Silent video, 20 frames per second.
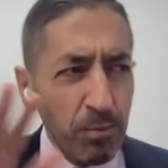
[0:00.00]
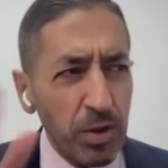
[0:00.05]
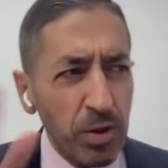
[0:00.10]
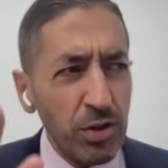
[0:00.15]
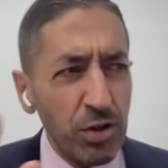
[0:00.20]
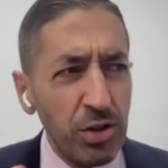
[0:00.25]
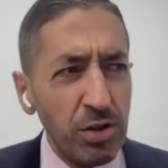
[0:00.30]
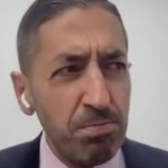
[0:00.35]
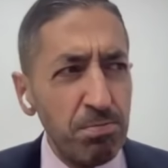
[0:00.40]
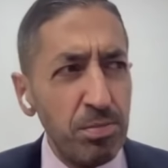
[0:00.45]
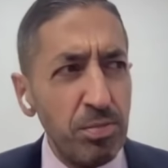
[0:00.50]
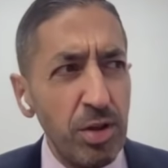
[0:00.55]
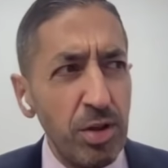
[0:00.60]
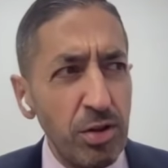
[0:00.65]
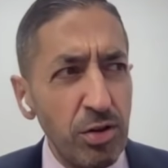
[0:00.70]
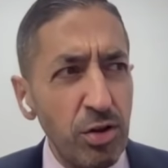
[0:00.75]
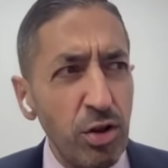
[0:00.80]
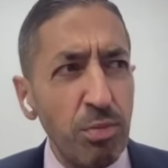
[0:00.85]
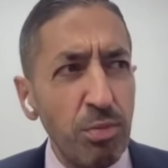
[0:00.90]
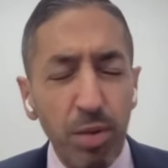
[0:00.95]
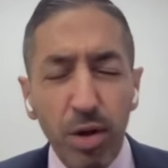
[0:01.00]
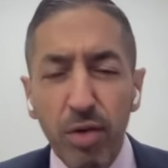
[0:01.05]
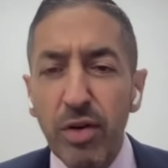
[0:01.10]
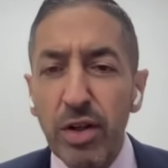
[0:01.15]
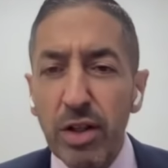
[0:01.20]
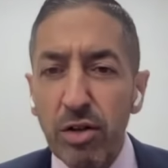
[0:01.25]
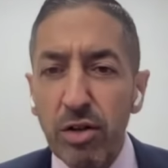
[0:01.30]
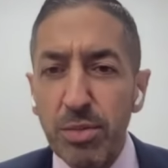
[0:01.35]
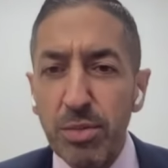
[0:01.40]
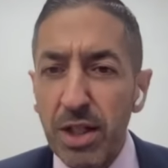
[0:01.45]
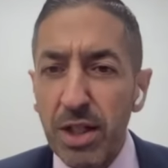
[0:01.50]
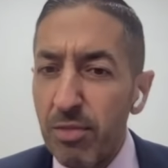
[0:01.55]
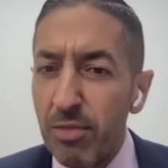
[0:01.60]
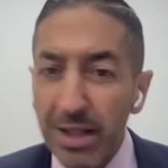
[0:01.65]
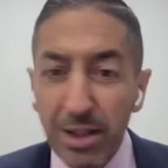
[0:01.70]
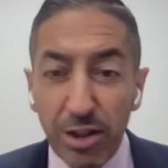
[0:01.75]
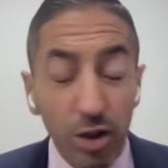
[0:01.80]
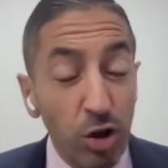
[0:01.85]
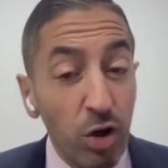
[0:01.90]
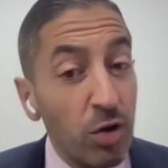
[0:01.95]
It's not perfectly
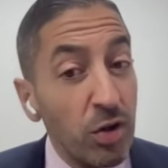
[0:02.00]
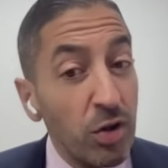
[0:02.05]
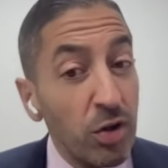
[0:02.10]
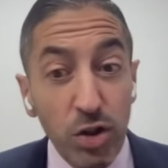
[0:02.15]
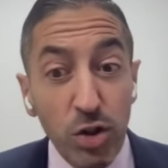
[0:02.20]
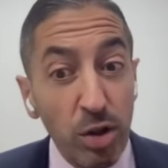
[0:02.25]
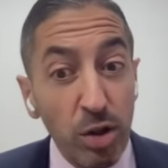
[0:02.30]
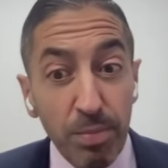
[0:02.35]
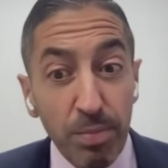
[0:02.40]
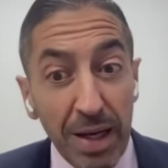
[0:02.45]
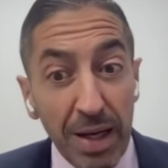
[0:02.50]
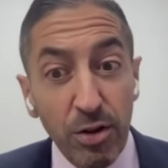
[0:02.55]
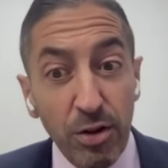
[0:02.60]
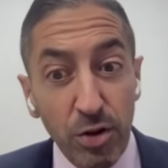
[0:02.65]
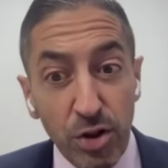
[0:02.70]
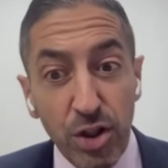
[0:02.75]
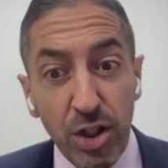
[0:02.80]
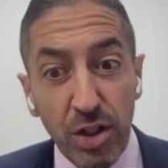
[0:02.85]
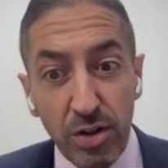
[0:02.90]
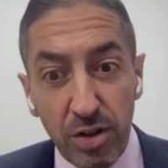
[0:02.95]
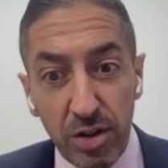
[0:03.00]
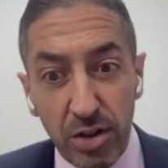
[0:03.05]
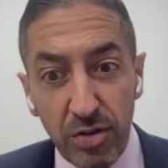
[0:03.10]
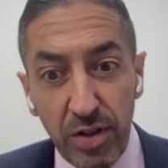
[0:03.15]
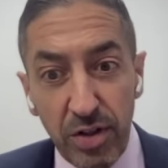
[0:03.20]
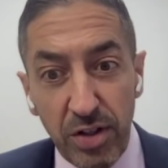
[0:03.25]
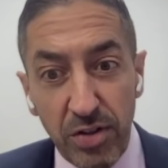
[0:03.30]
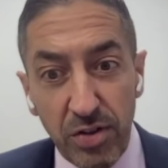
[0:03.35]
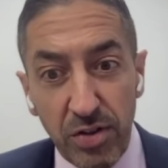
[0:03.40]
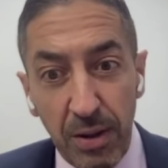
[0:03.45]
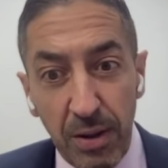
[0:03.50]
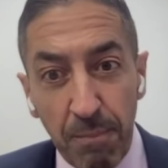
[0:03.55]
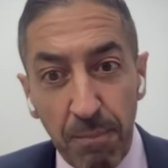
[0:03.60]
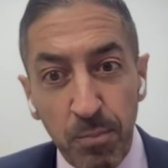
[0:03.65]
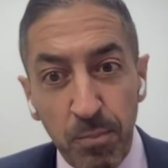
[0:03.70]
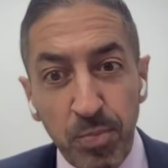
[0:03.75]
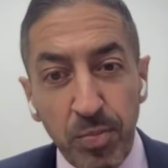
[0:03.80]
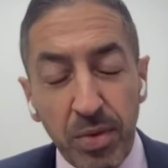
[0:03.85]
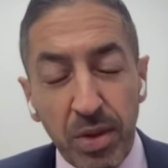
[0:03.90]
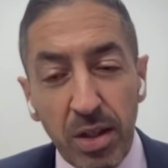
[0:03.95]
representative. Actually, Congress is not bad on gender and race.
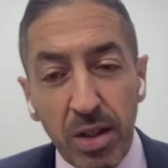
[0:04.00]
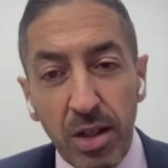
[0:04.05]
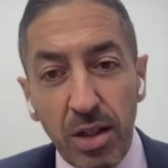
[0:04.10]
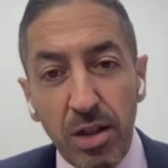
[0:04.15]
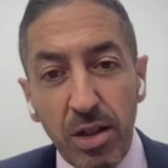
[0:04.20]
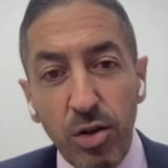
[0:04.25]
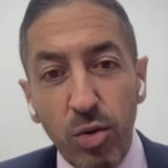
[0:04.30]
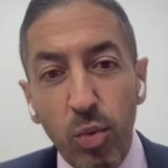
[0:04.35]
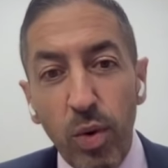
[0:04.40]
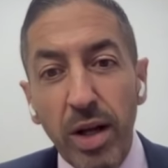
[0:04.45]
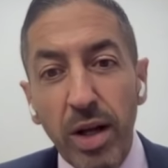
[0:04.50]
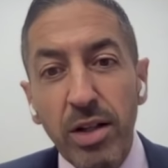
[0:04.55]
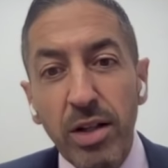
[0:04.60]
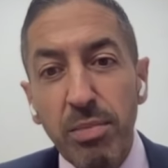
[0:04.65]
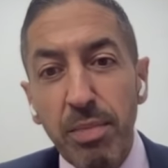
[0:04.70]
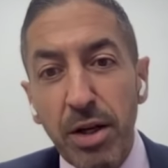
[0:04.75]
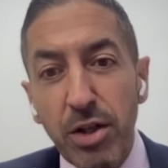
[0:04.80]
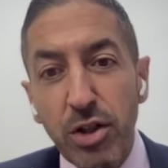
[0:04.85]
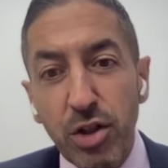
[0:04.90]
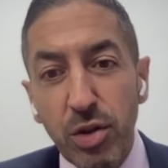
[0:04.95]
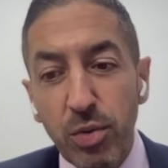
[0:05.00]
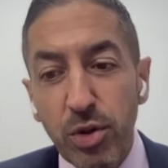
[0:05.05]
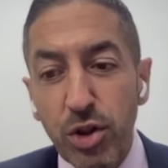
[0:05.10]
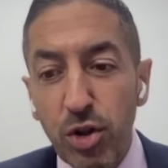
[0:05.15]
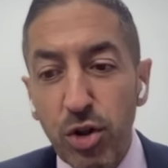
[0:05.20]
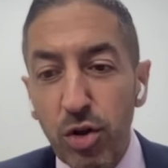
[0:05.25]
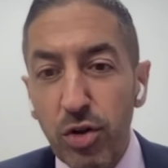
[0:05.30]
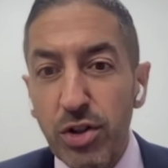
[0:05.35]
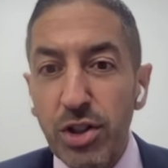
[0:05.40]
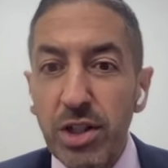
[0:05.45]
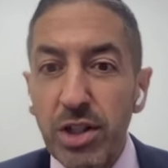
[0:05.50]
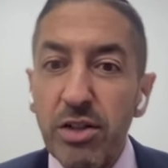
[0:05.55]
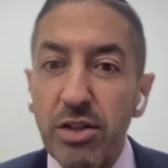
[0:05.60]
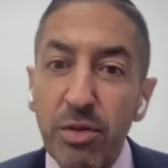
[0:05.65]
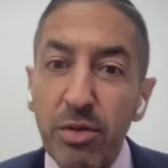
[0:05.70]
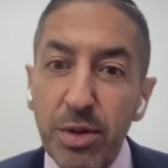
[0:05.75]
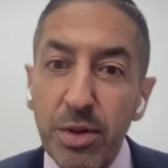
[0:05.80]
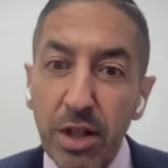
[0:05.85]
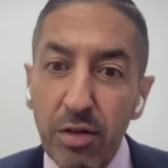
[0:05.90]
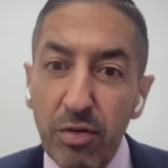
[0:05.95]
The one dimension on which Congress is
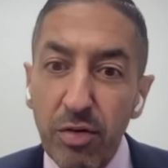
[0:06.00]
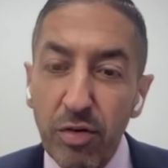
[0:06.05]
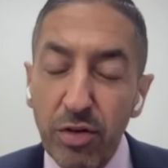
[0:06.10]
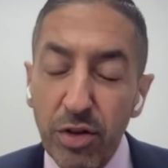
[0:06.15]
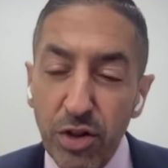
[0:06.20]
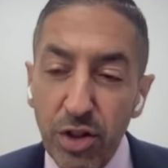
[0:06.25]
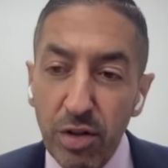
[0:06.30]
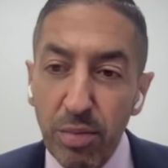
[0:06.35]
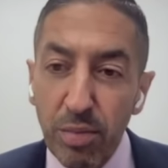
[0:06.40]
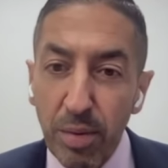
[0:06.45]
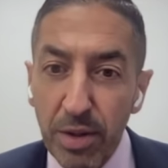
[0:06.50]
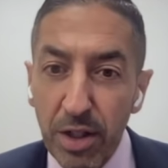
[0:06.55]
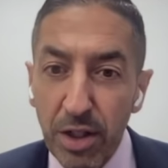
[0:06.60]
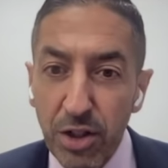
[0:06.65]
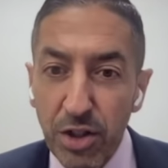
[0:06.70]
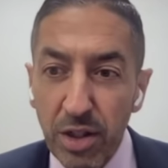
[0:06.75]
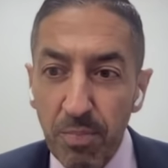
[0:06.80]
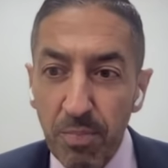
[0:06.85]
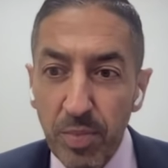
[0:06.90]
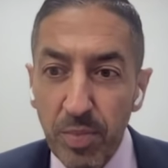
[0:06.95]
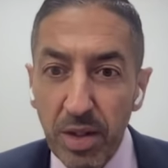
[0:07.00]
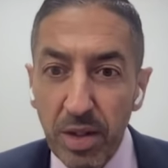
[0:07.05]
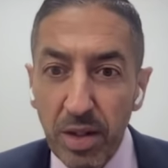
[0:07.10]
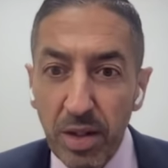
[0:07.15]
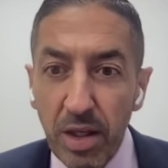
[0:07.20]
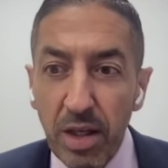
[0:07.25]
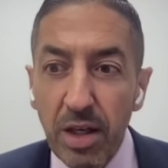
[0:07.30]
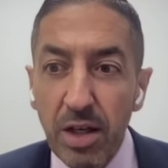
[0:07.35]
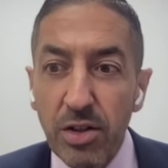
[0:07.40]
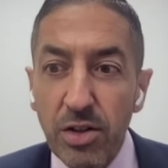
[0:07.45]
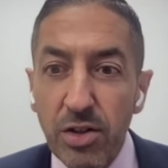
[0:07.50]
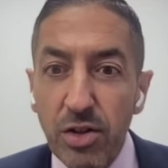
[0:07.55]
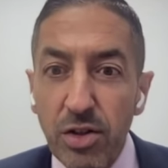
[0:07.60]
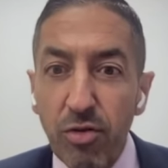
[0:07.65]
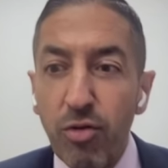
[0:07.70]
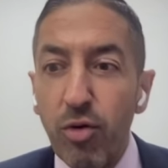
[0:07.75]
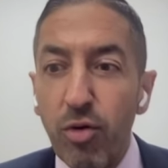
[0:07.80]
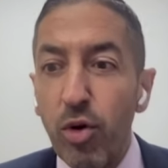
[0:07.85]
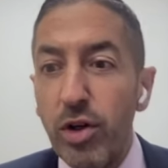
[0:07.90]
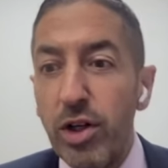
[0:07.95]
least representative of the general population is
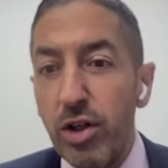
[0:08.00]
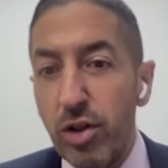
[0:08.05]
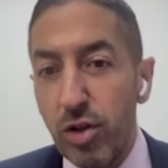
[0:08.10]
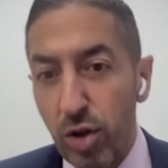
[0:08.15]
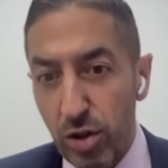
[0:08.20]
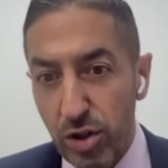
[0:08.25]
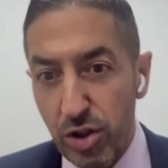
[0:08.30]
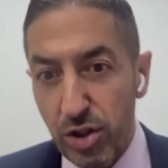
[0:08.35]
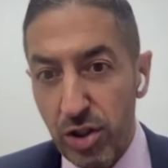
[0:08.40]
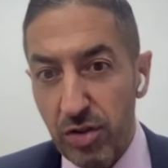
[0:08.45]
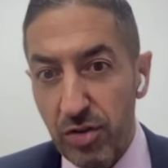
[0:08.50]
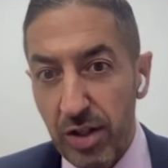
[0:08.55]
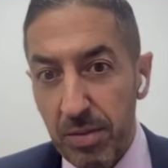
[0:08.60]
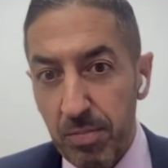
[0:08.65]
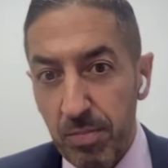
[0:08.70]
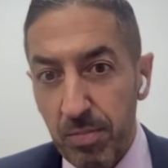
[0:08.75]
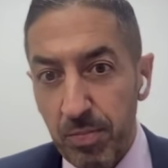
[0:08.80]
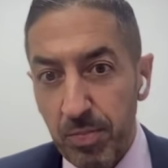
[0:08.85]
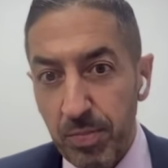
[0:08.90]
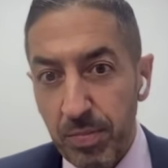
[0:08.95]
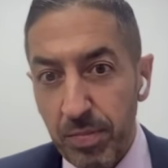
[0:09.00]
four-year college degree.